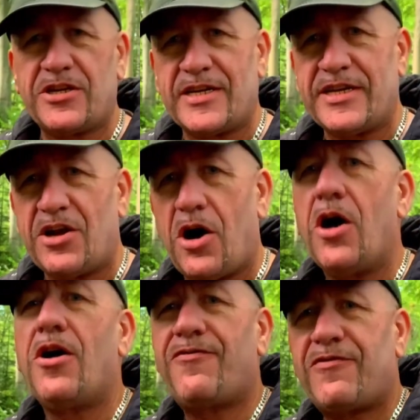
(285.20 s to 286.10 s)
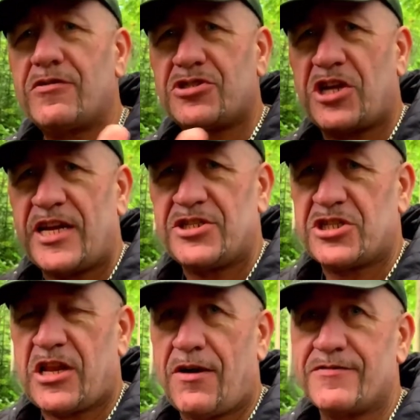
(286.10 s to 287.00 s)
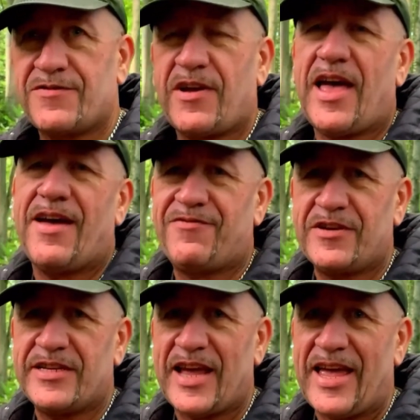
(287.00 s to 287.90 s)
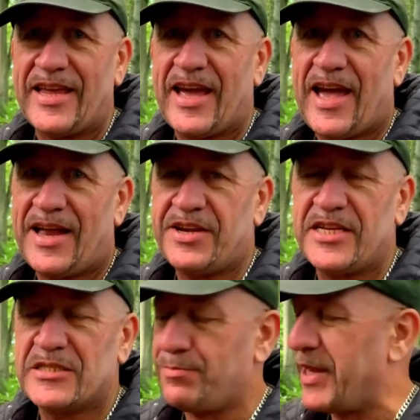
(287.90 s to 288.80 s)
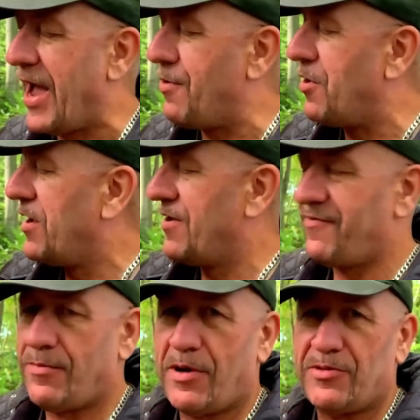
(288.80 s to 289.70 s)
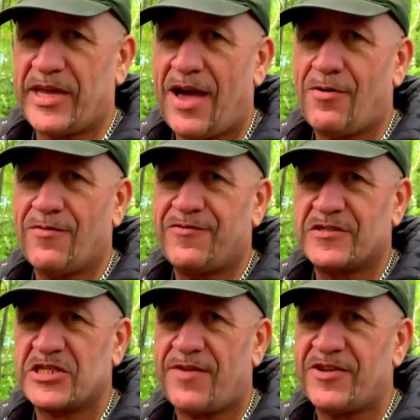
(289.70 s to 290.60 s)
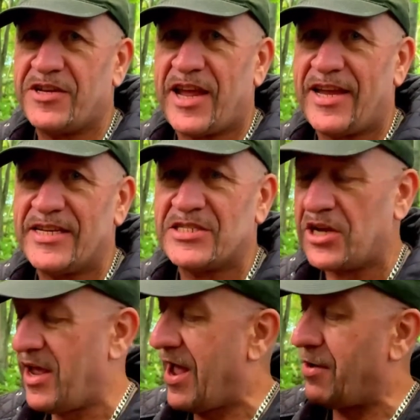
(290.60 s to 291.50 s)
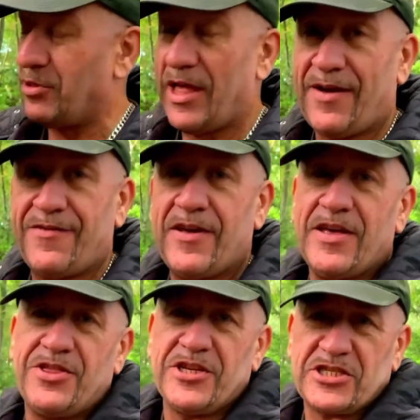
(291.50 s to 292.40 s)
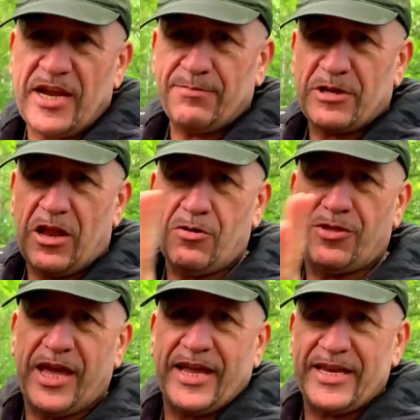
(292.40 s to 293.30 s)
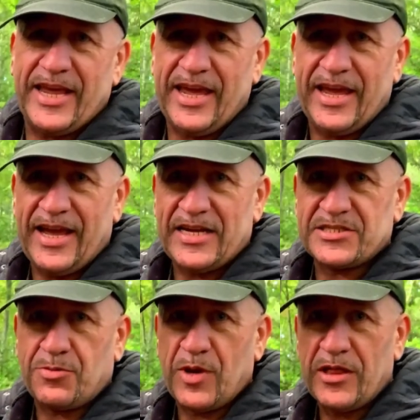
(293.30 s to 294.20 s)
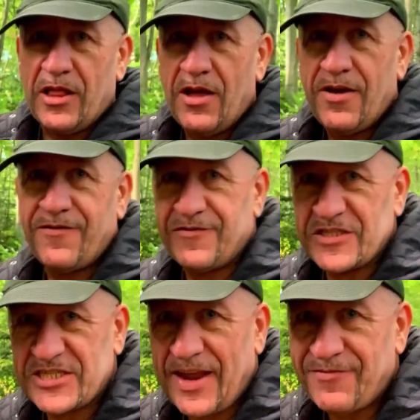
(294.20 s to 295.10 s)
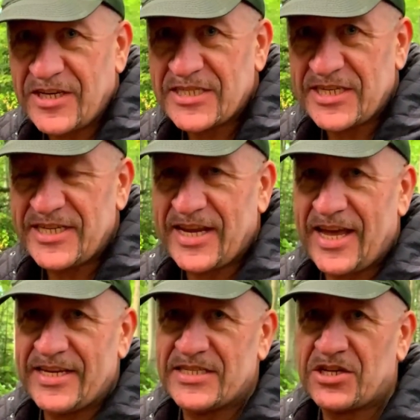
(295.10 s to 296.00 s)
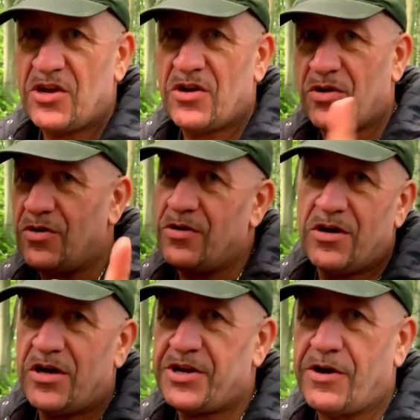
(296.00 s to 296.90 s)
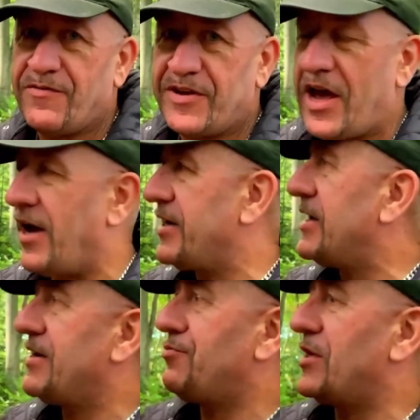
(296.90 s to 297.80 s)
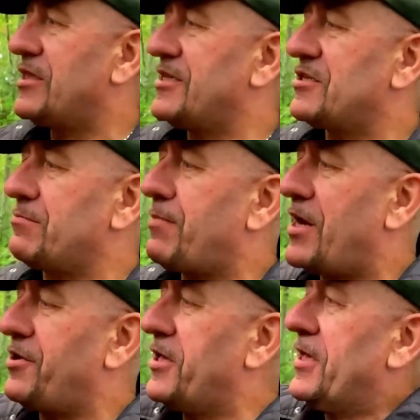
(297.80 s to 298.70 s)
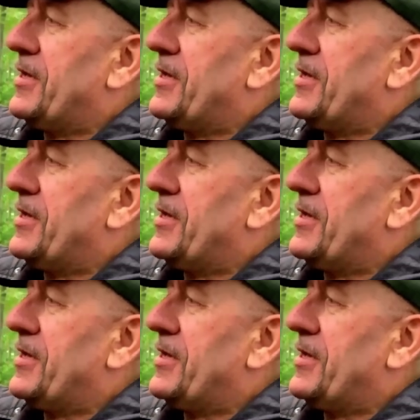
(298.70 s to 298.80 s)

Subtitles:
certainly not a full change of clothes for every day I need to be out. If I'm only out for 7 days, I will have the same clothing in here as I will for 70 days or an overnight. It really doesn't matter.